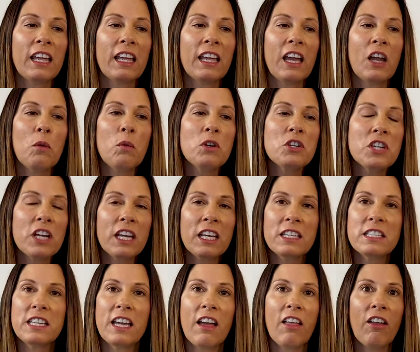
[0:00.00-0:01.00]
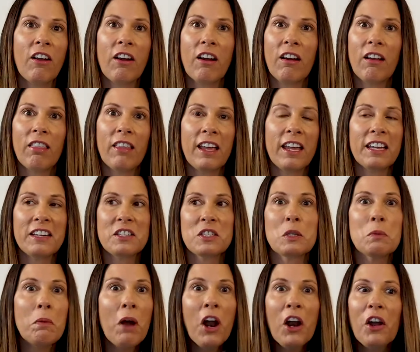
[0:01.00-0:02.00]
I wish I could tell her, like,
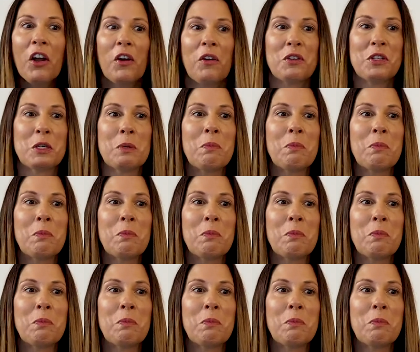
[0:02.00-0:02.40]
tomorrow